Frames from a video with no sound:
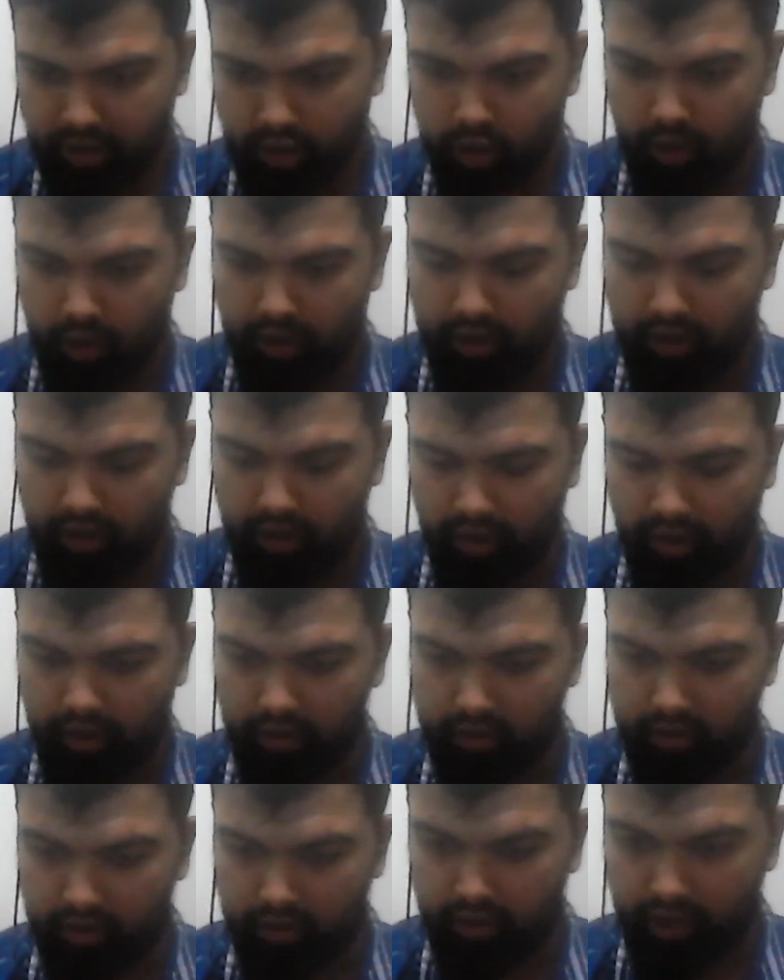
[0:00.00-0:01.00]
to Allah,
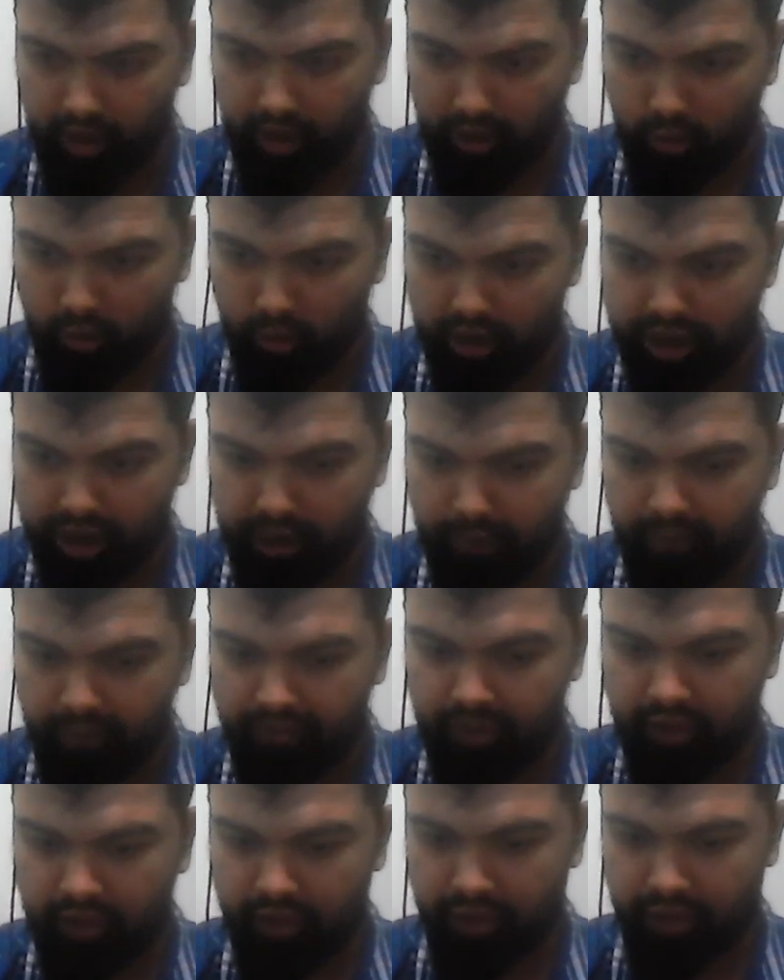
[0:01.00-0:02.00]
the worship
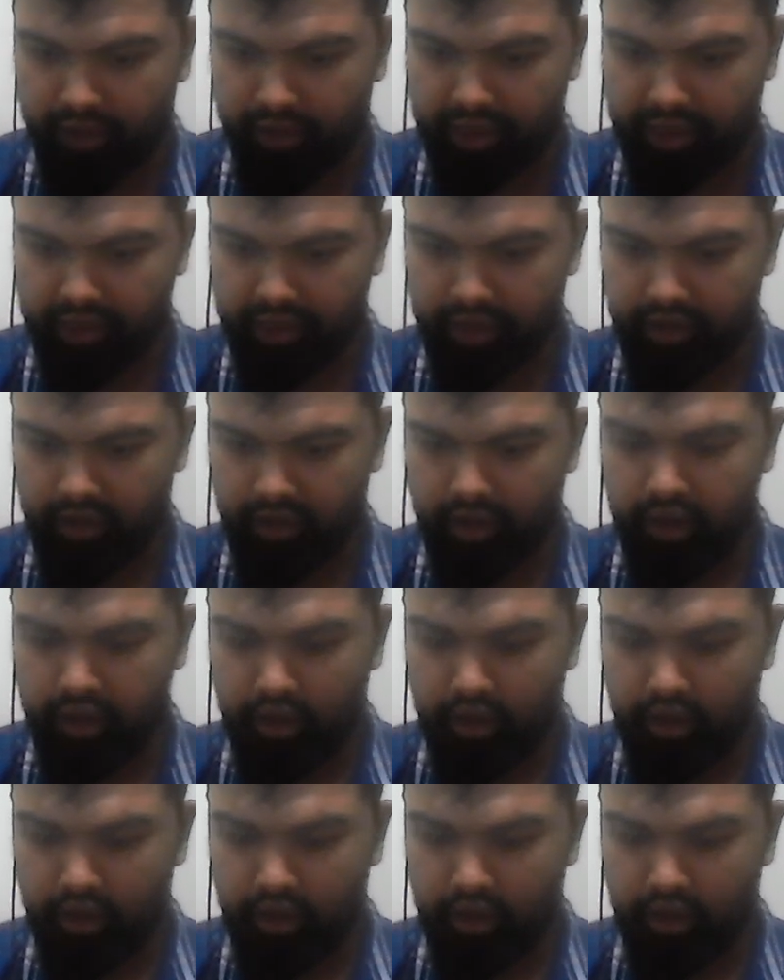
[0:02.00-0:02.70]
of the creation.